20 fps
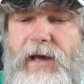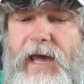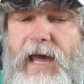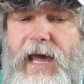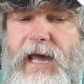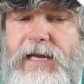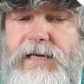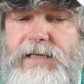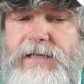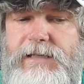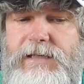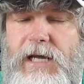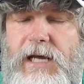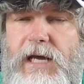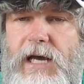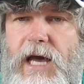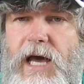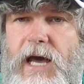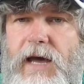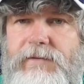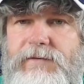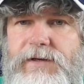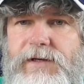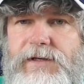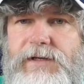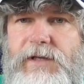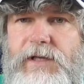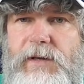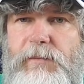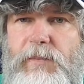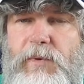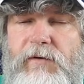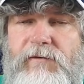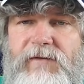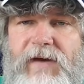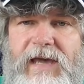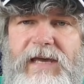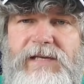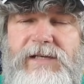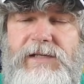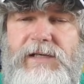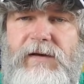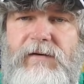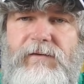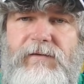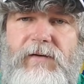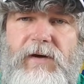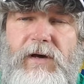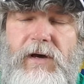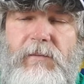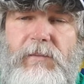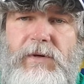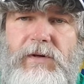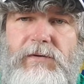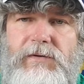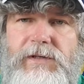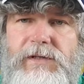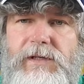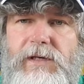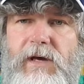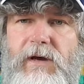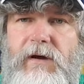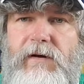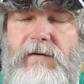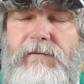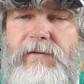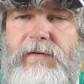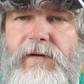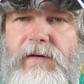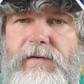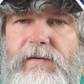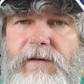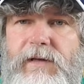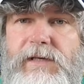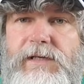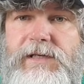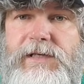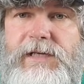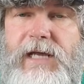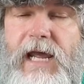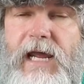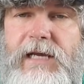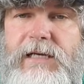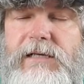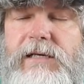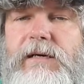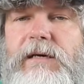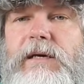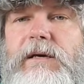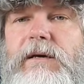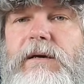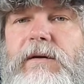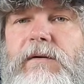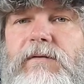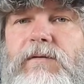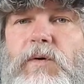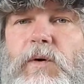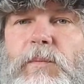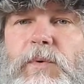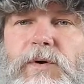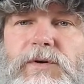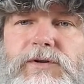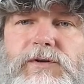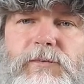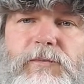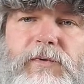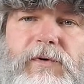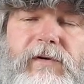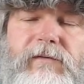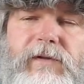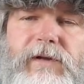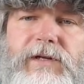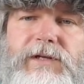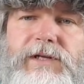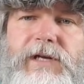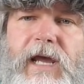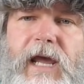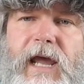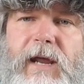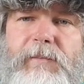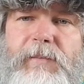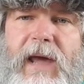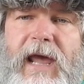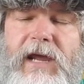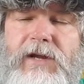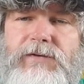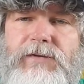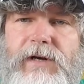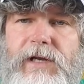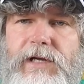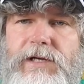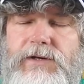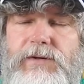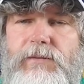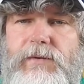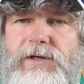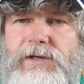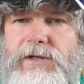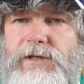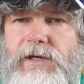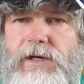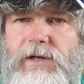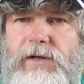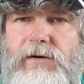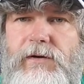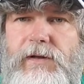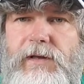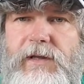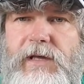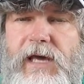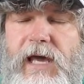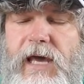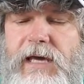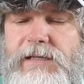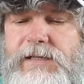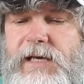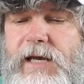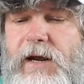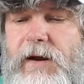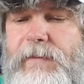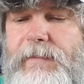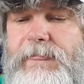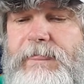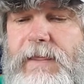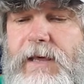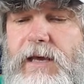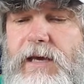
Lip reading: and just the pervasive abuse of the state for personal privilege and patronage, which is clearly the case here,